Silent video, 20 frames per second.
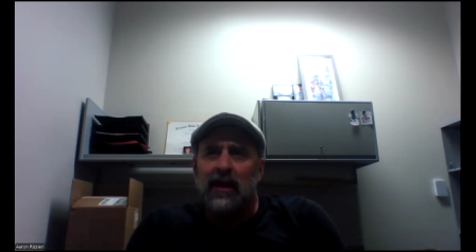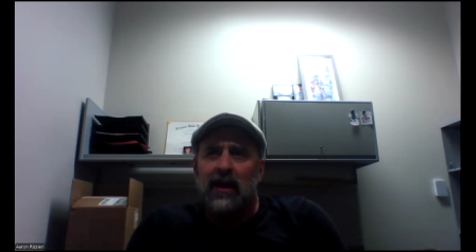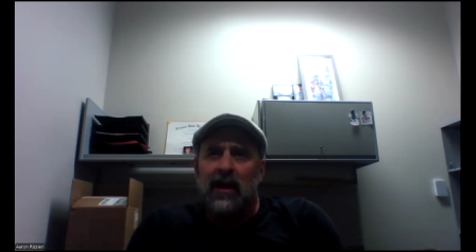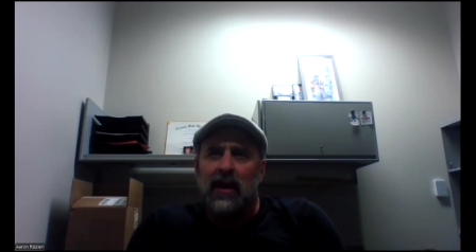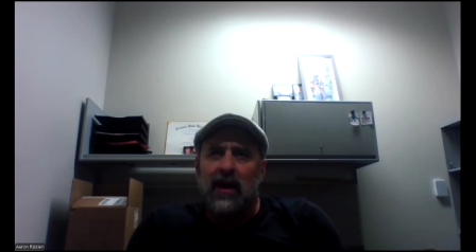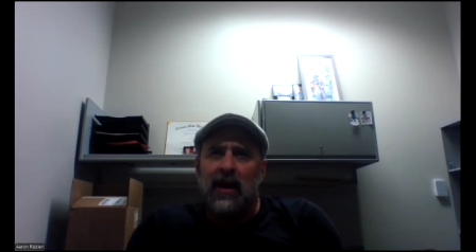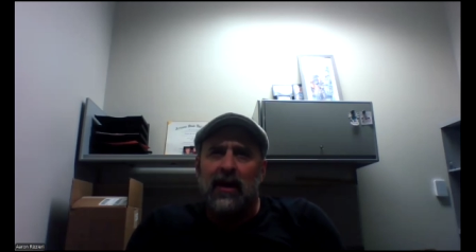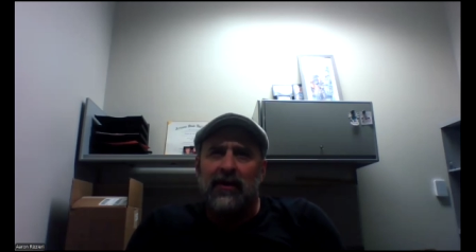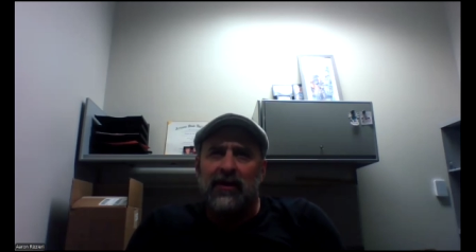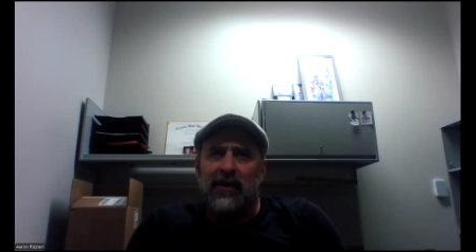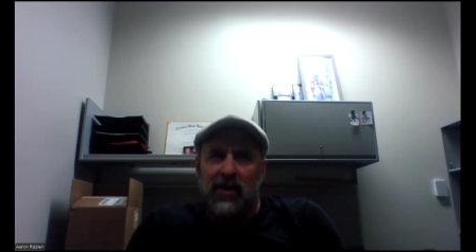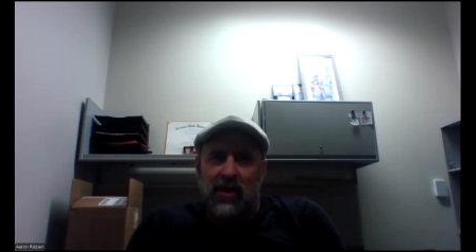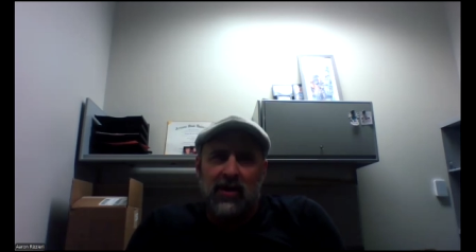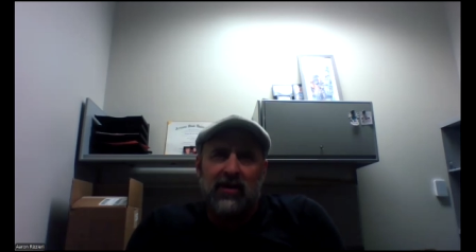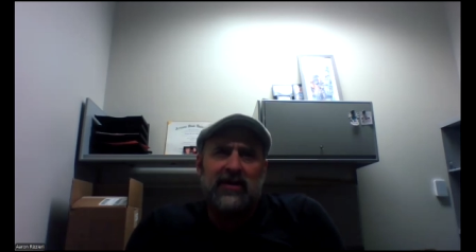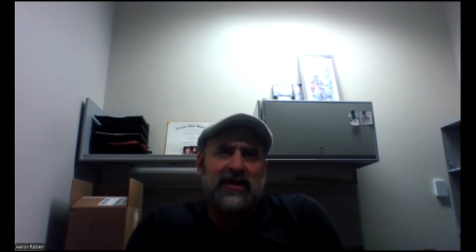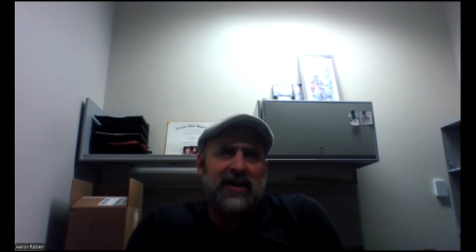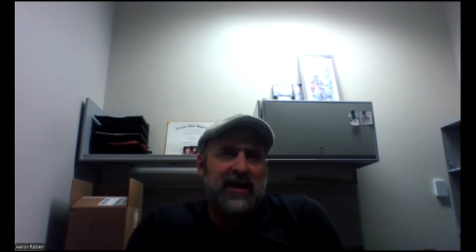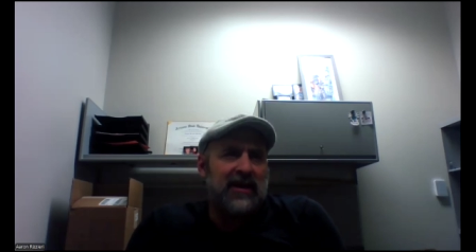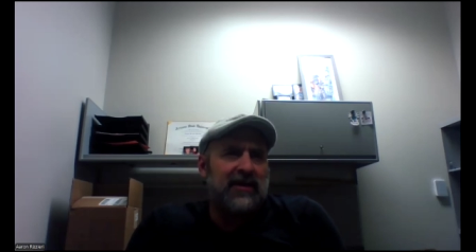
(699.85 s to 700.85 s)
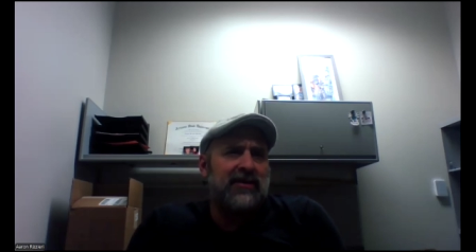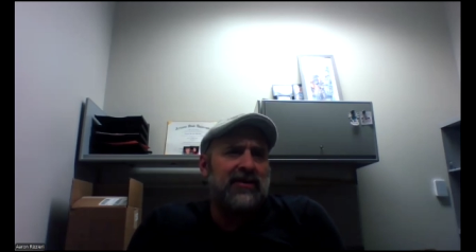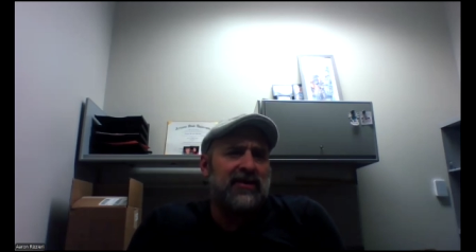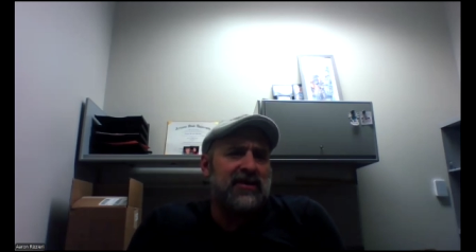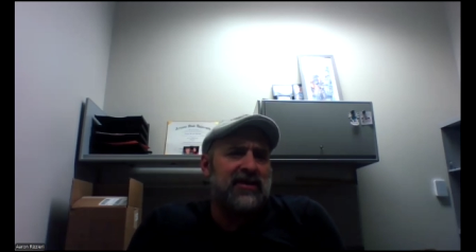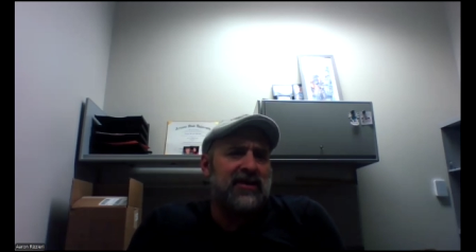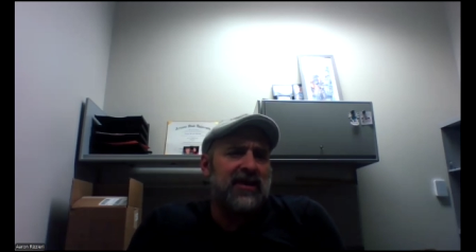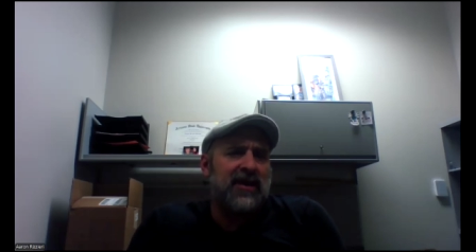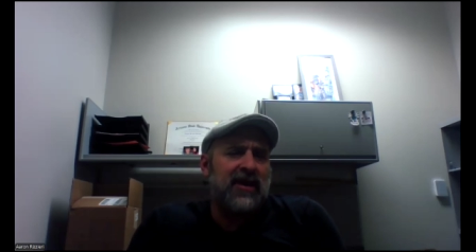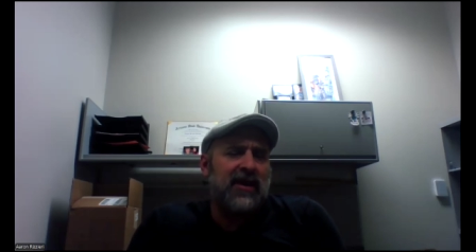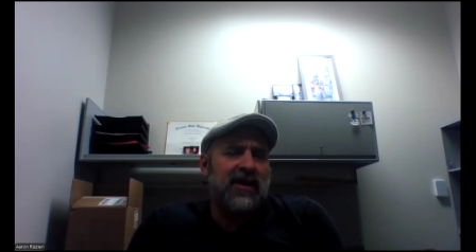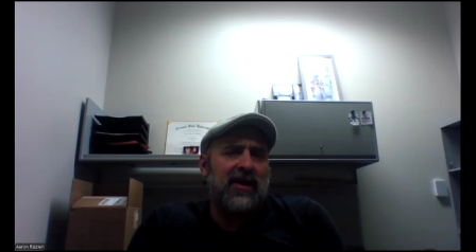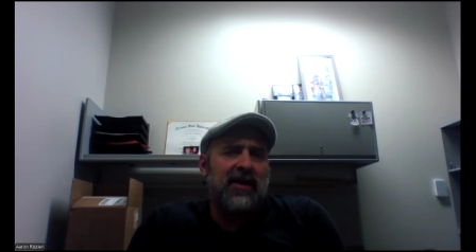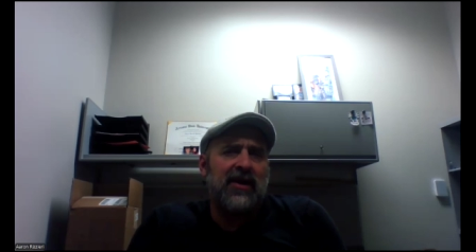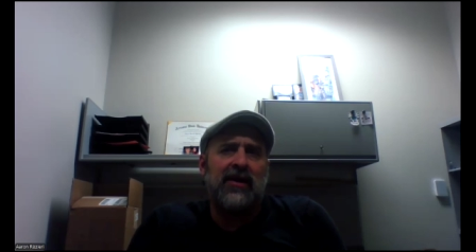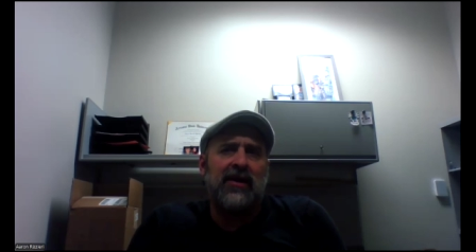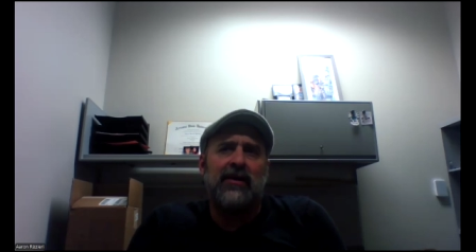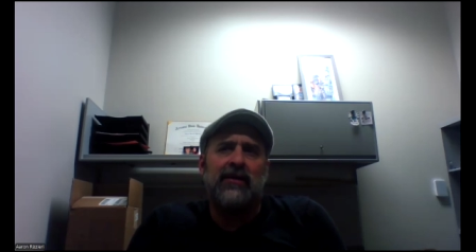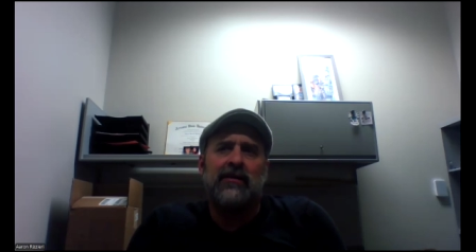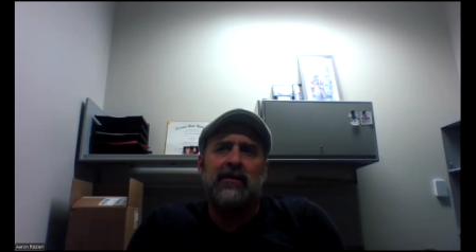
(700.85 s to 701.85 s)
There are dangers
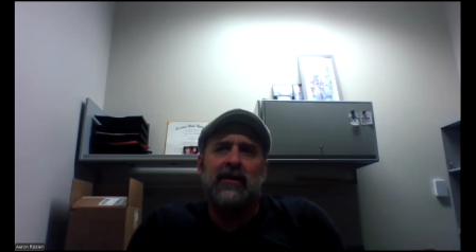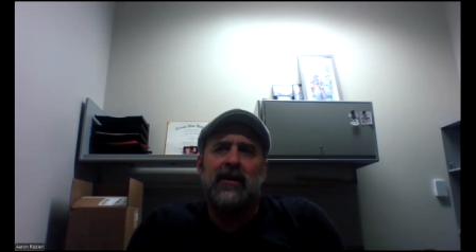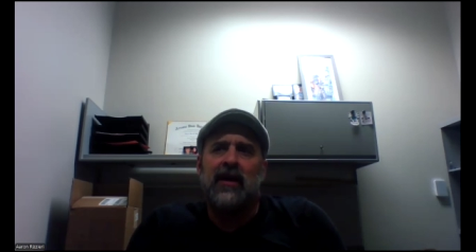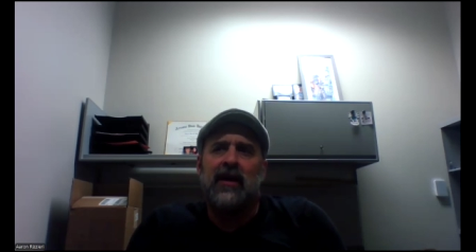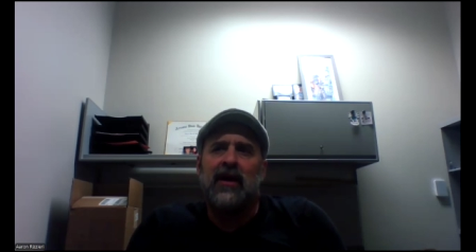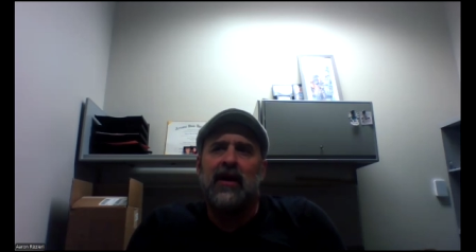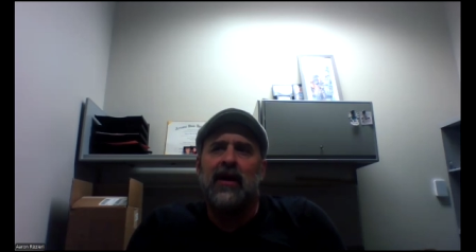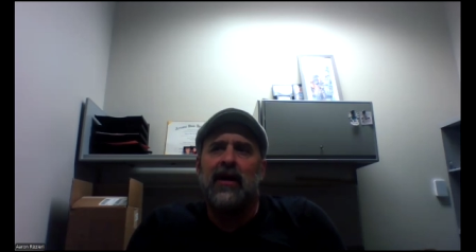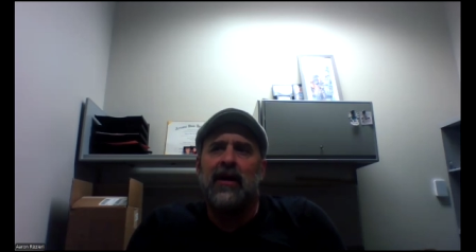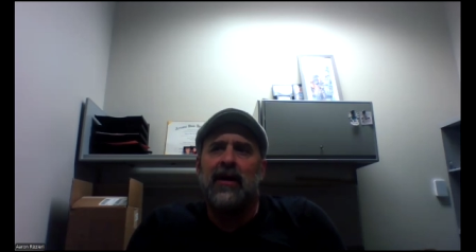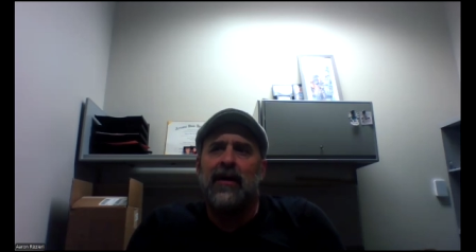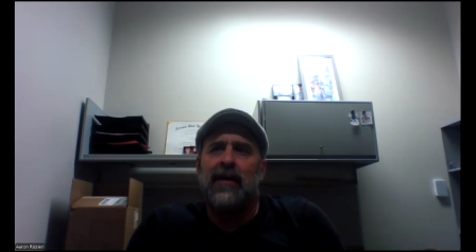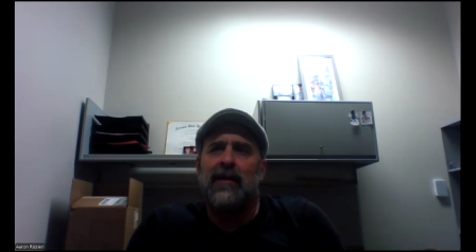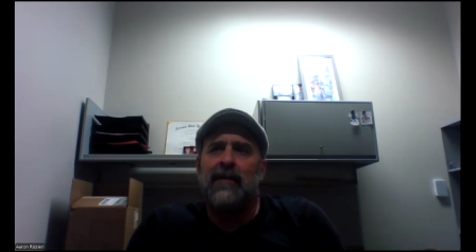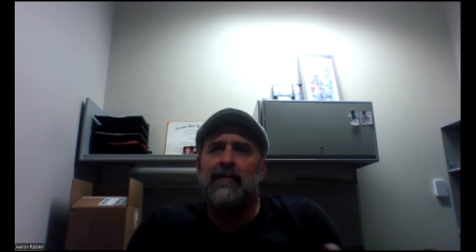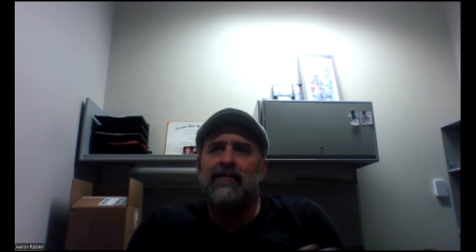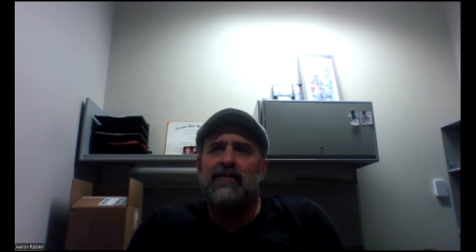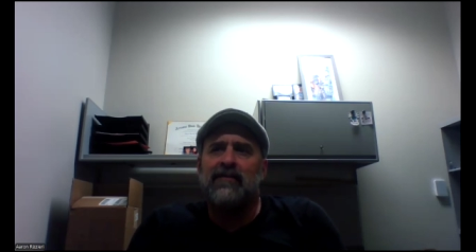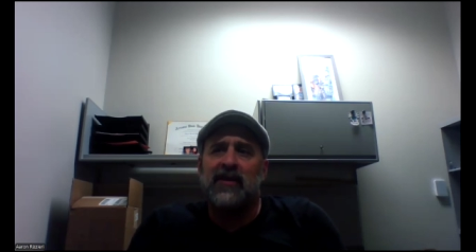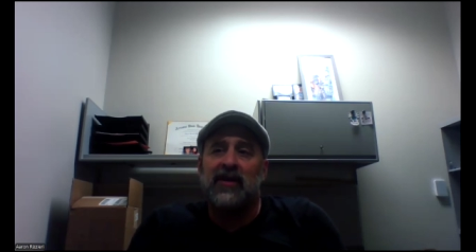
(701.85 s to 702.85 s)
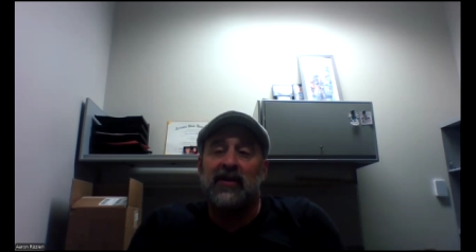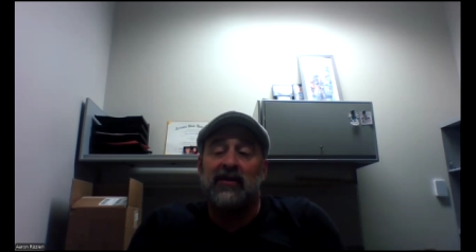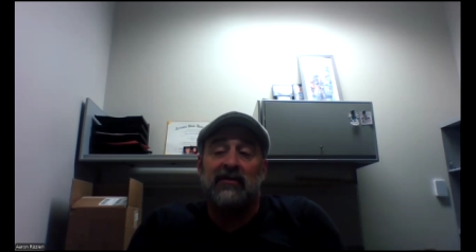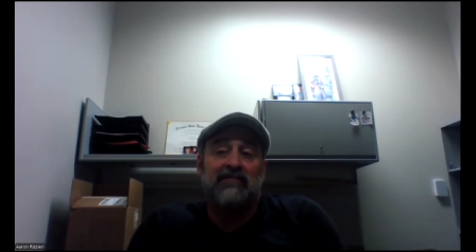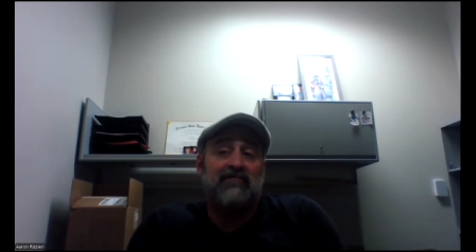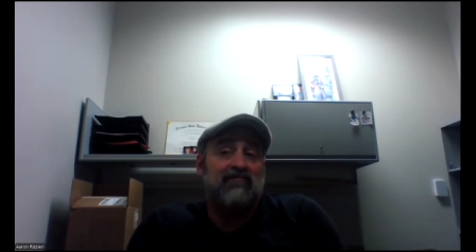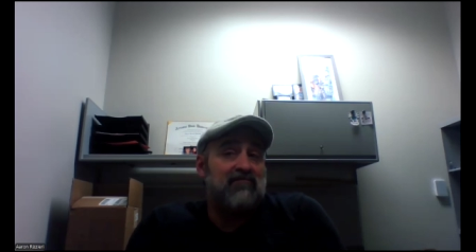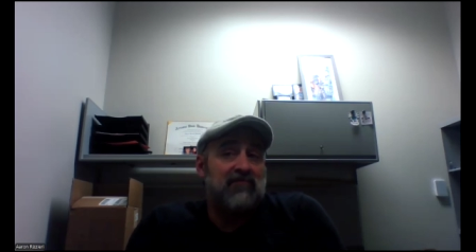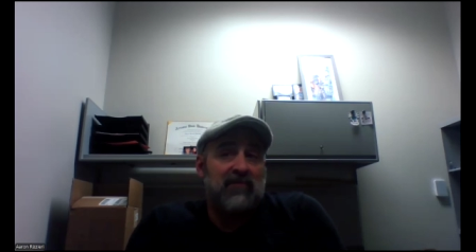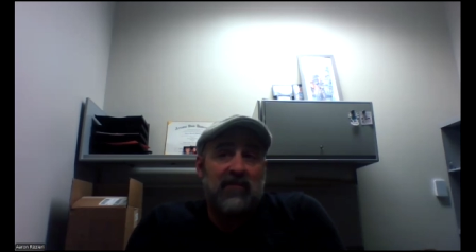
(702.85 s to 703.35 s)
there. You're